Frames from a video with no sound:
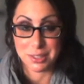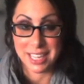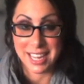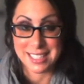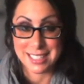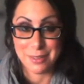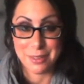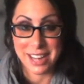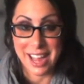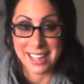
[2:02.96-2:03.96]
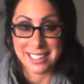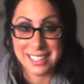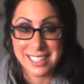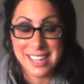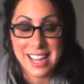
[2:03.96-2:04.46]
in case they forget.
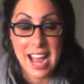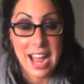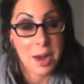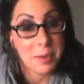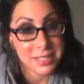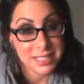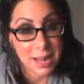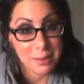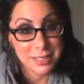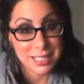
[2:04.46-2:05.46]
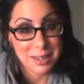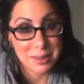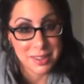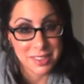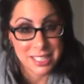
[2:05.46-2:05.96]
I hope this helps
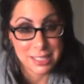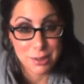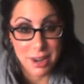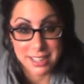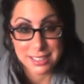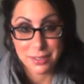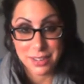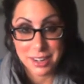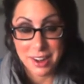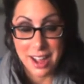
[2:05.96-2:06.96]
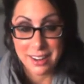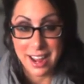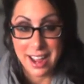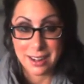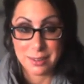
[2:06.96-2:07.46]
you with trying to figure out
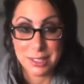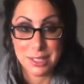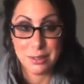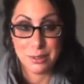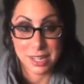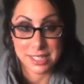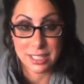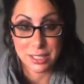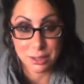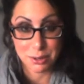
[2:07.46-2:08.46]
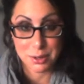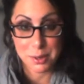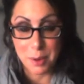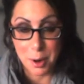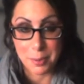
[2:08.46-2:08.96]
how to dress the
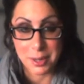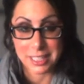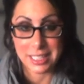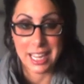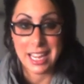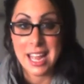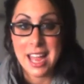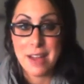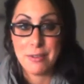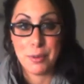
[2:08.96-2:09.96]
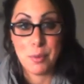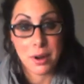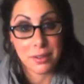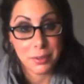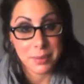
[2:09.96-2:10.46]
children appropriately. For
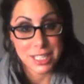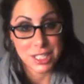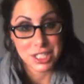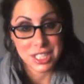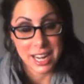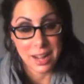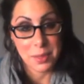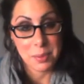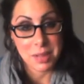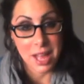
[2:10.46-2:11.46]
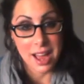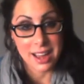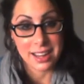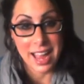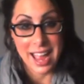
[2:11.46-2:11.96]
more information, check out the
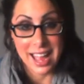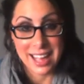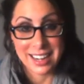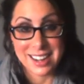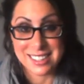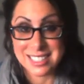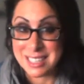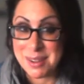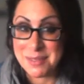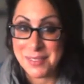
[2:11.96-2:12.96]
blog, and I'll see you on